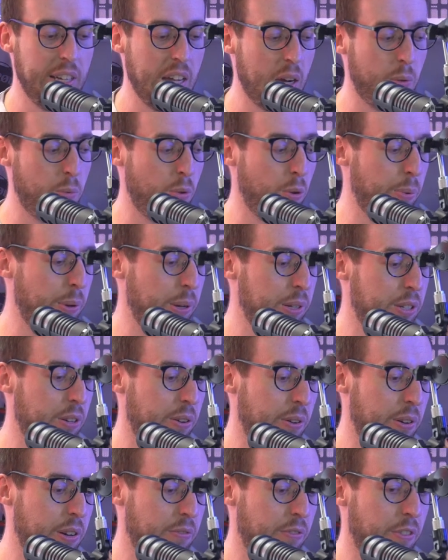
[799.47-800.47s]
I will be
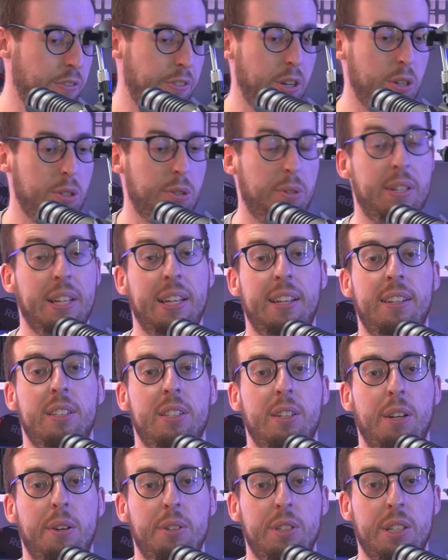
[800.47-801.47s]
doing reviews on these,
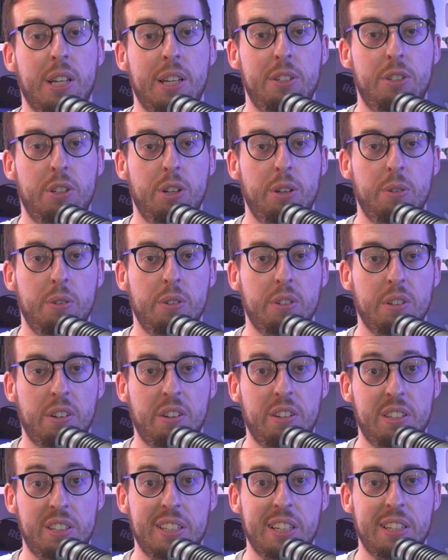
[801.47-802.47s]
so stay tuned, and
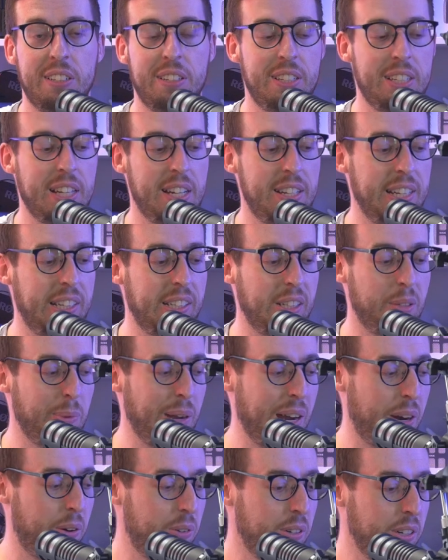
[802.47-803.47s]
as I said, ding the
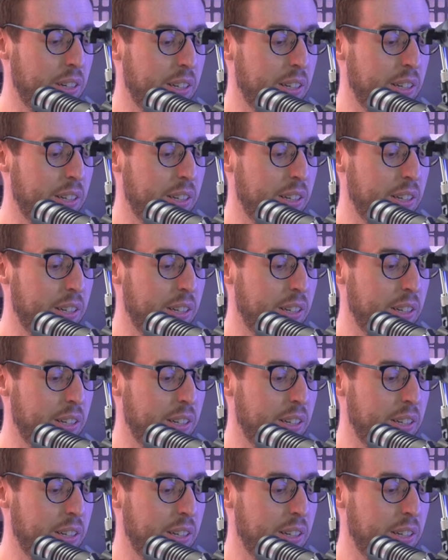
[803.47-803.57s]
bell